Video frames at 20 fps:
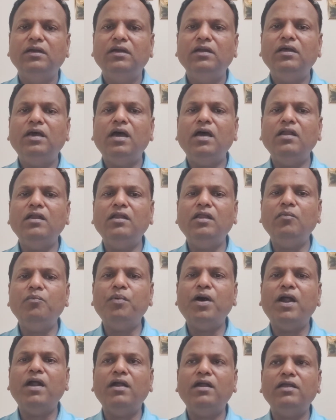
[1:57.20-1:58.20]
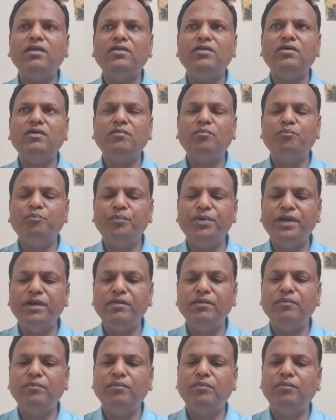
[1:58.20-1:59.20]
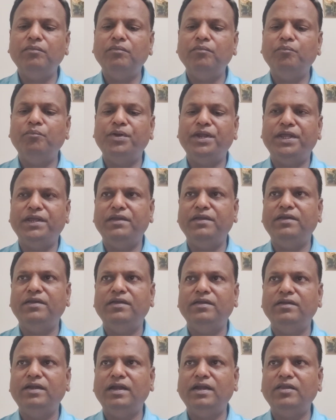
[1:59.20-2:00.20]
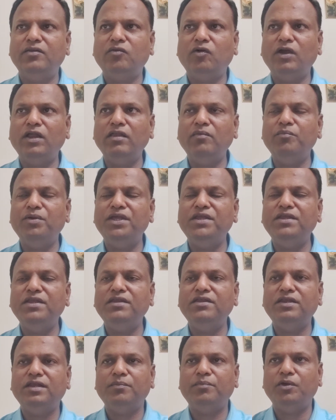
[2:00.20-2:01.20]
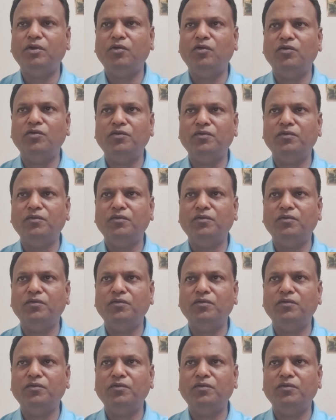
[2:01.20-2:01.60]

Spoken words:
The another part is the midbrain, that is called as mesencephalon.